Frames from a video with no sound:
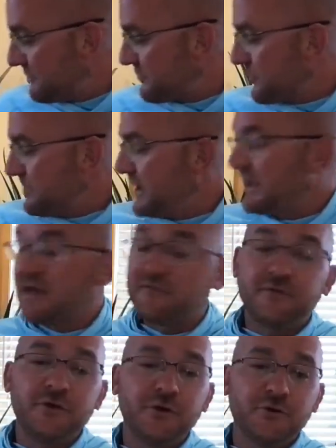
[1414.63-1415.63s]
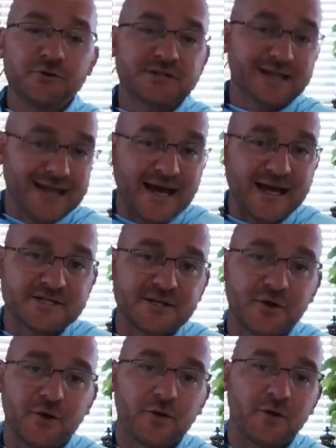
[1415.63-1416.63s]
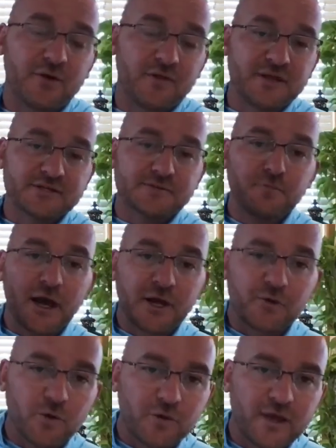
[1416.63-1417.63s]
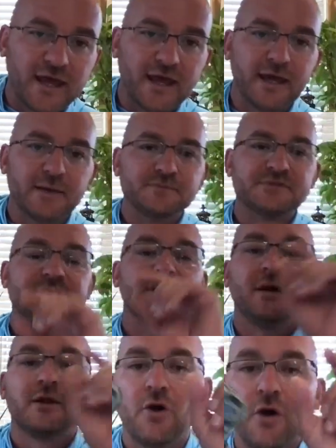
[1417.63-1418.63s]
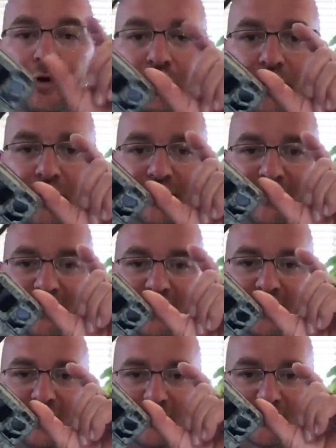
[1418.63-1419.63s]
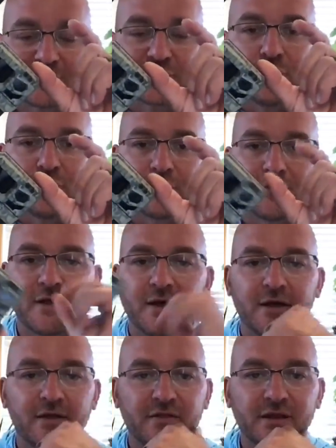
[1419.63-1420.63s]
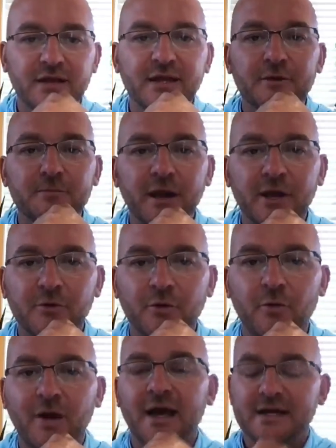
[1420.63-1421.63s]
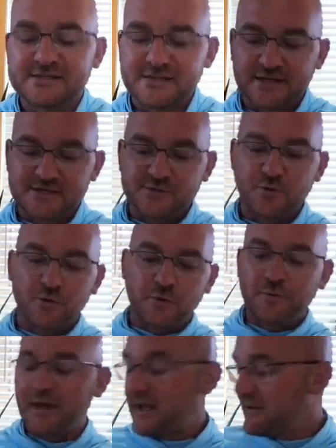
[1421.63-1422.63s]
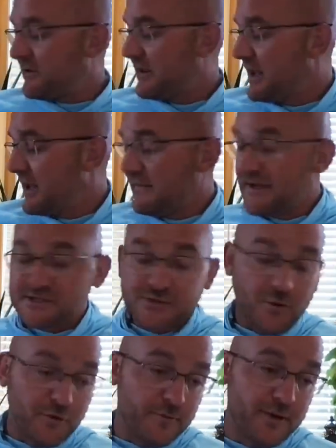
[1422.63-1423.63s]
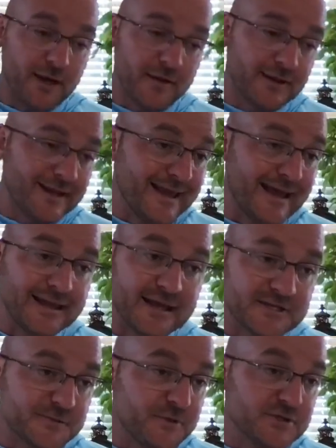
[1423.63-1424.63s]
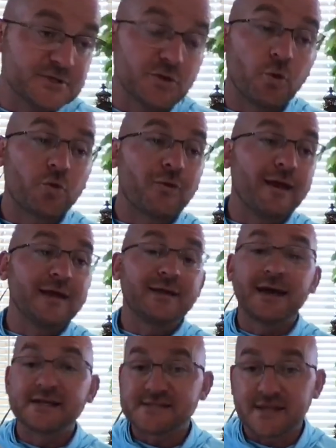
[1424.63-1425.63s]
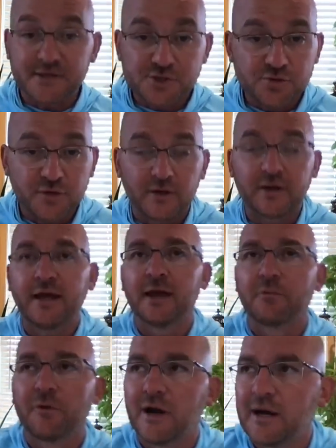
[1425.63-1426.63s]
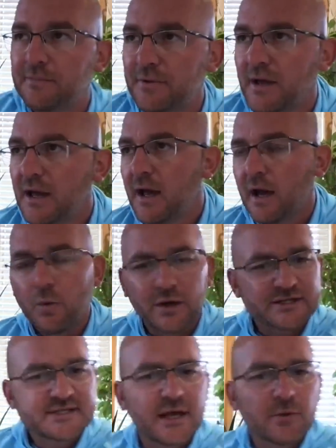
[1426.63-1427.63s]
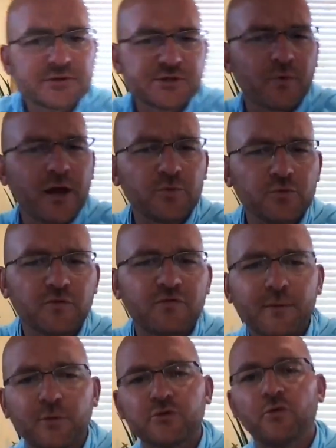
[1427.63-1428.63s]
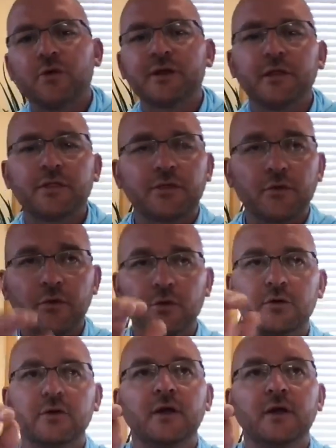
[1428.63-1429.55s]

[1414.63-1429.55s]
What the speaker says: for me, I've used last year these micro cams along with the solar, the Link Micro S, that solar panel. That solar panel, again, has been so great. I set a trail camera up, I want to say it was around November 23rd,